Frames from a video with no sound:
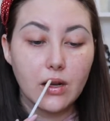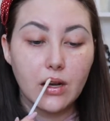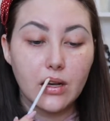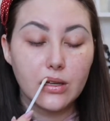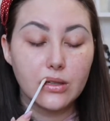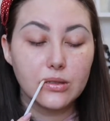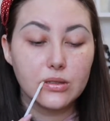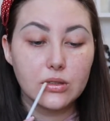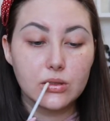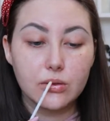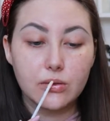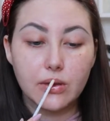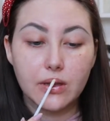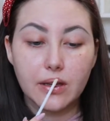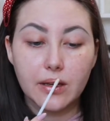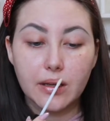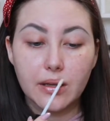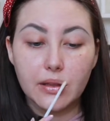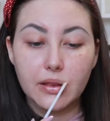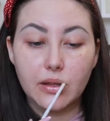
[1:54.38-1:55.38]
I also
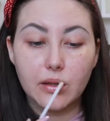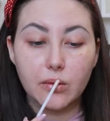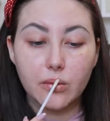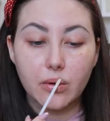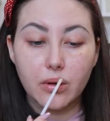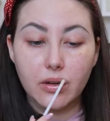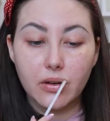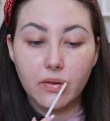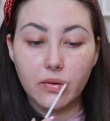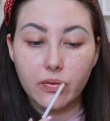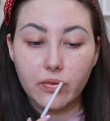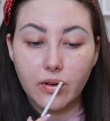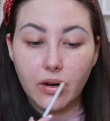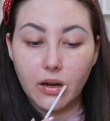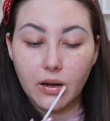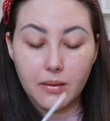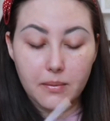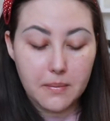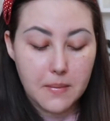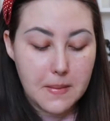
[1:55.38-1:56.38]
like the one
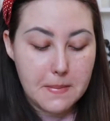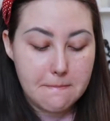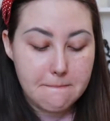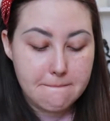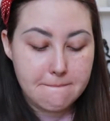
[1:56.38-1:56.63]
from